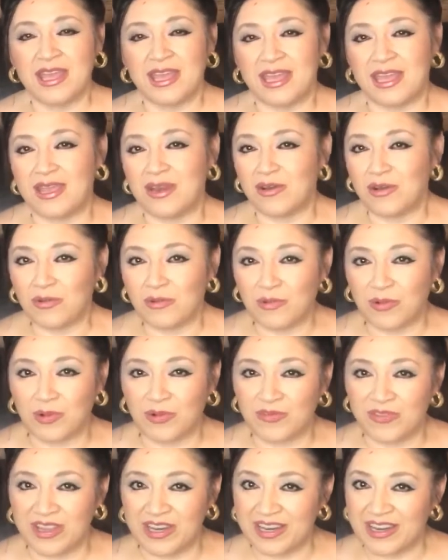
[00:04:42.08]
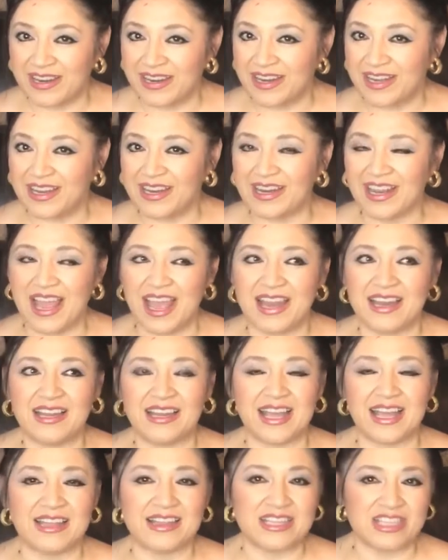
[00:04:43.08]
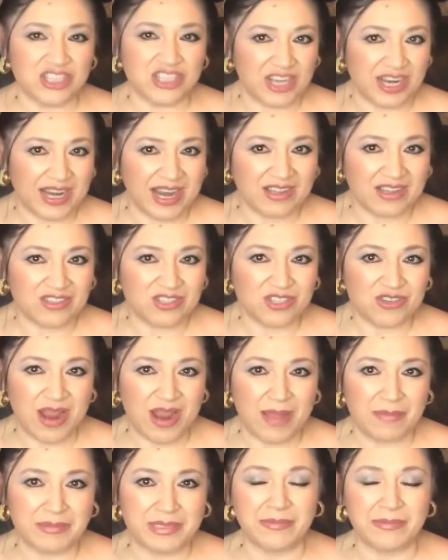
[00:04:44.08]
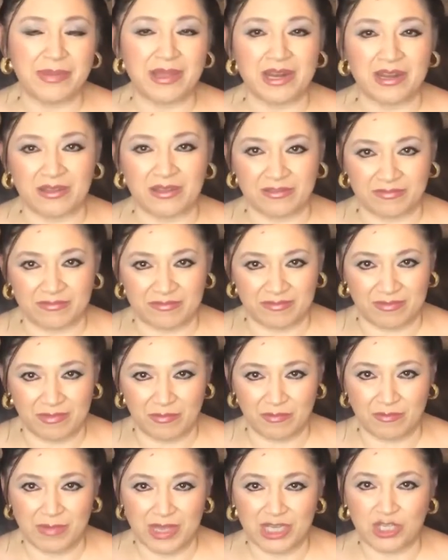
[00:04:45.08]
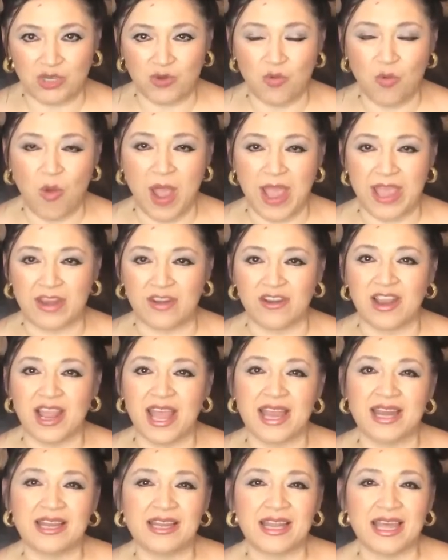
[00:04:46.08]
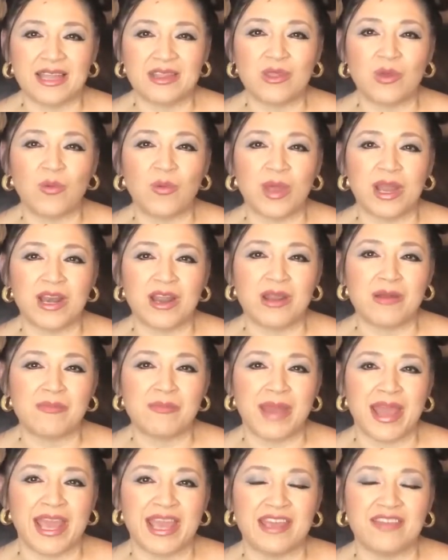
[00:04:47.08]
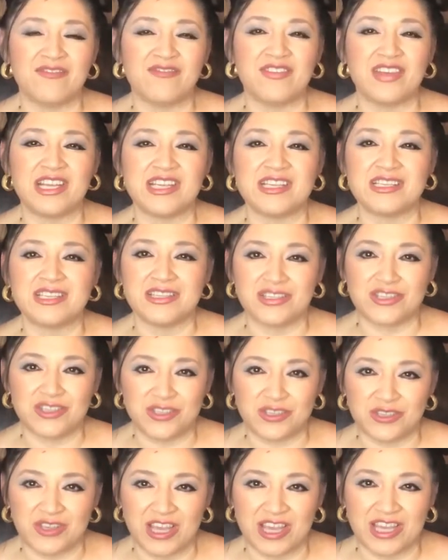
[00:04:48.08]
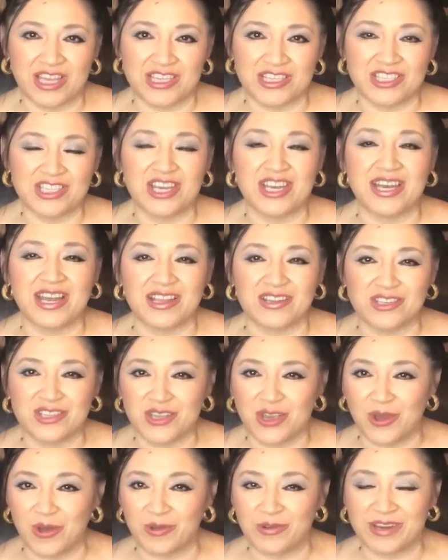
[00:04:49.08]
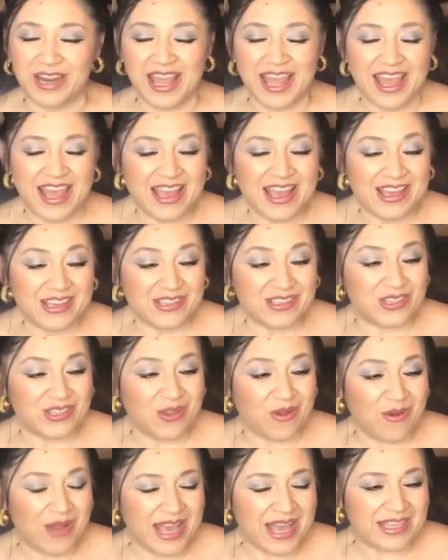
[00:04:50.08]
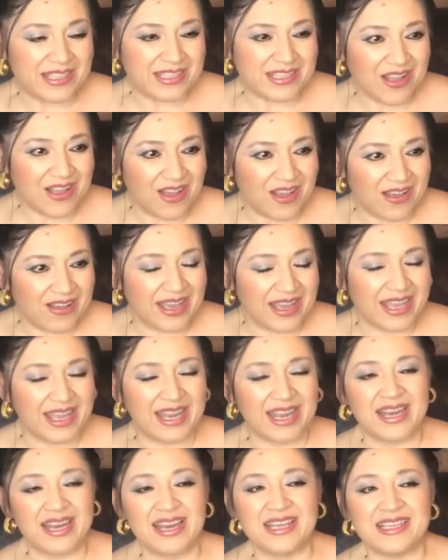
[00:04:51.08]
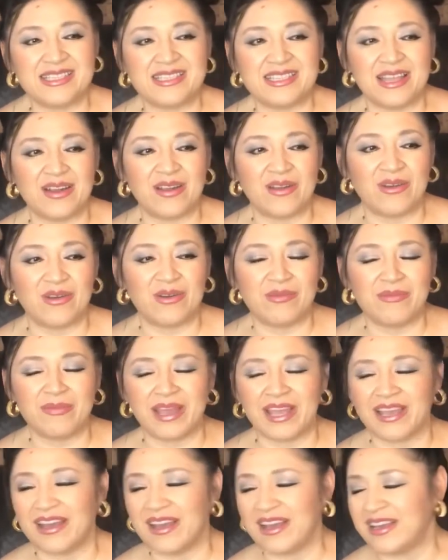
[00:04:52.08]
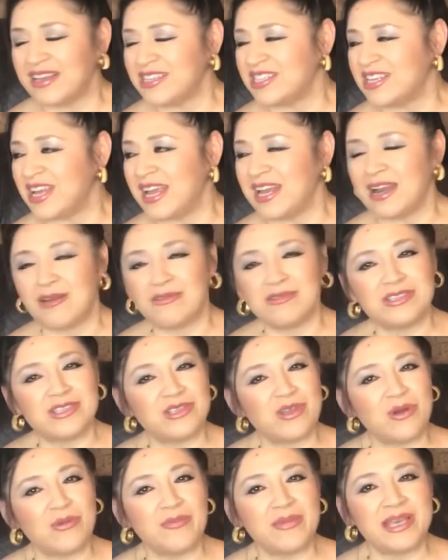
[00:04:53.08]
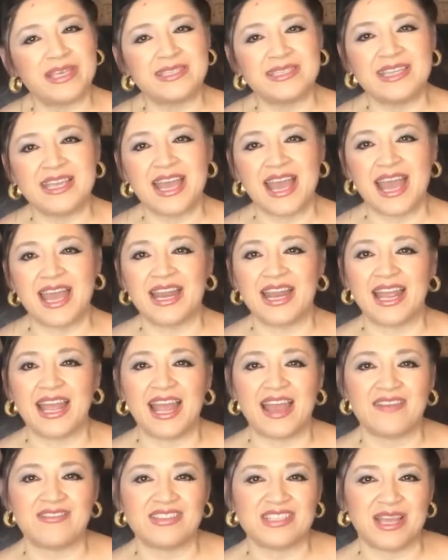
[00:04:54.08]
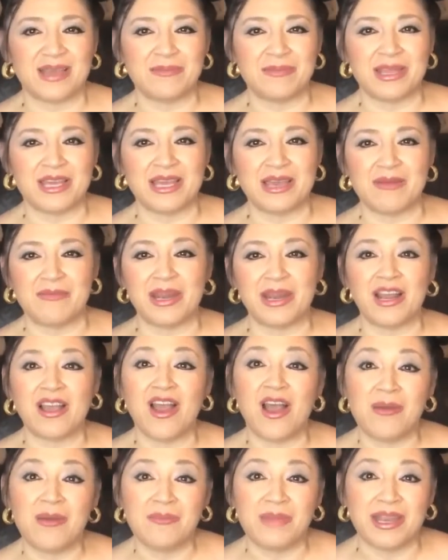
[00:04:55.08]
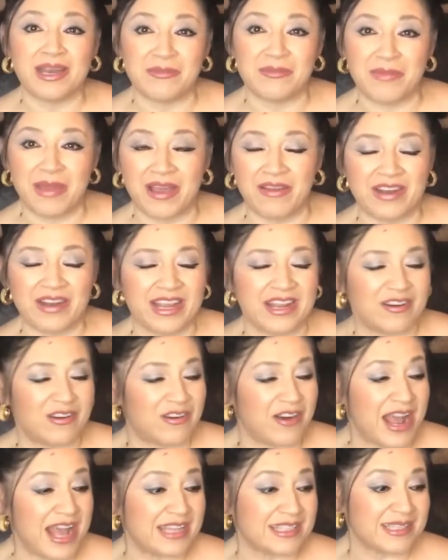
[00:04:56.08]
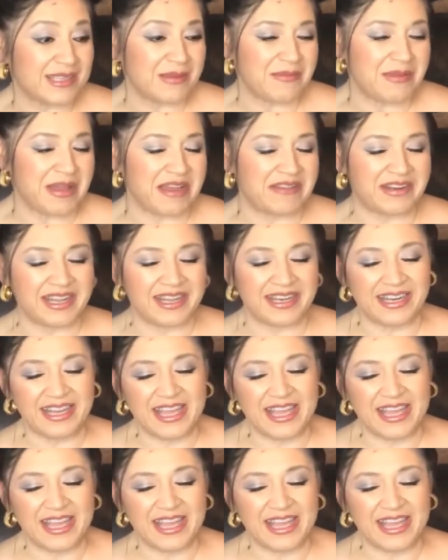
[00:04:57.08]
interwoven in it, kind of like the Chanel straps, but a much wider, kind of like the one on my vintage Chanel tote. So I saw it and I said, oh my gosh, and I was so busy I didn't have time to come and comment about it or ask about it.